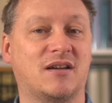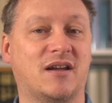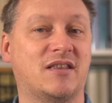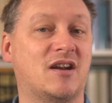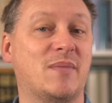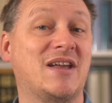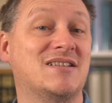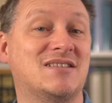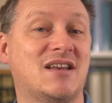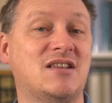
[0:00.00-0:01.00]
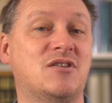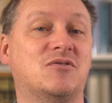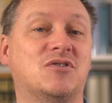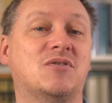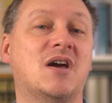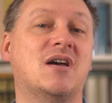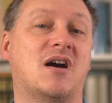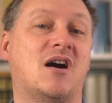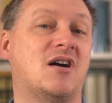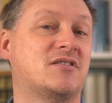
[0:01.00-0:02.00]
And then I may continue to
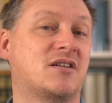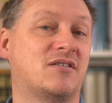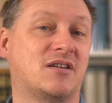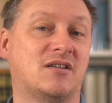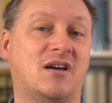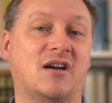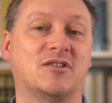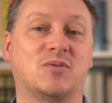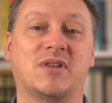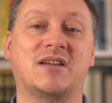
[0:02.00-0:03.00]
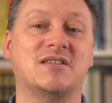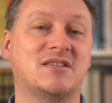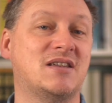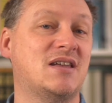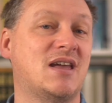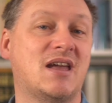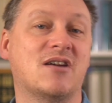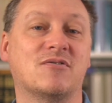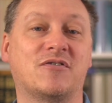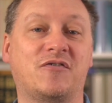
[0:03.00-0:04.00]
ask the client what they can see,
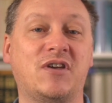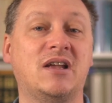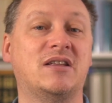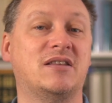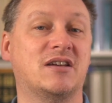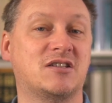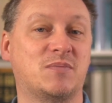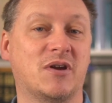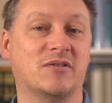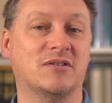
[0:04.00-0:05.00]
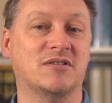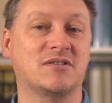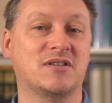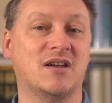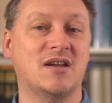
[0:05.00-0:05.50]
hear and feel in the experience.